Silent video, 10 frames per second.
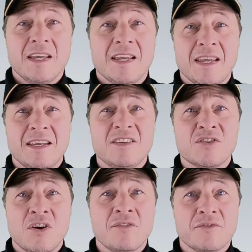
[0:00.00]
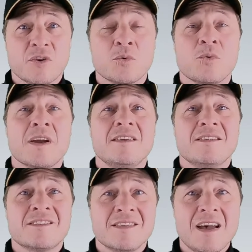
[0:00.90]
It is on the right
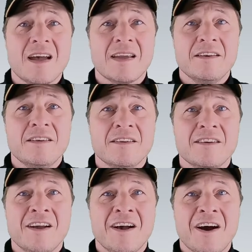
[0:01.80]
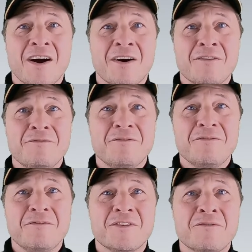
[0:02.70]
side of the
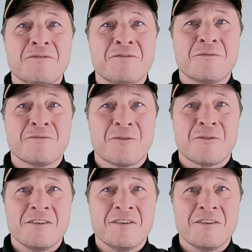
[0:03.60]
front view,